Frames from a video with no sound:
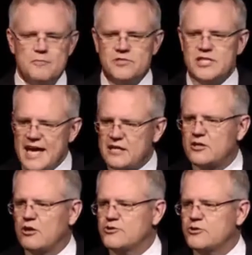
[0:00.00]
to take a
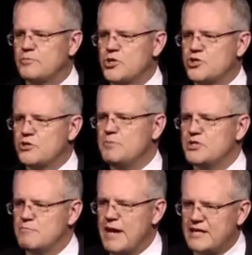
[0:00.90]
contribution, but
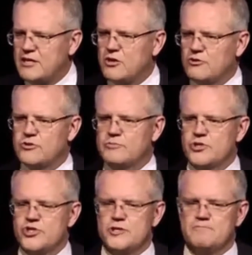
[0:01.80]
to make a
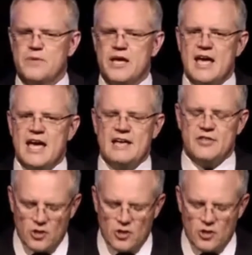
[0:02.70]
contribution. And the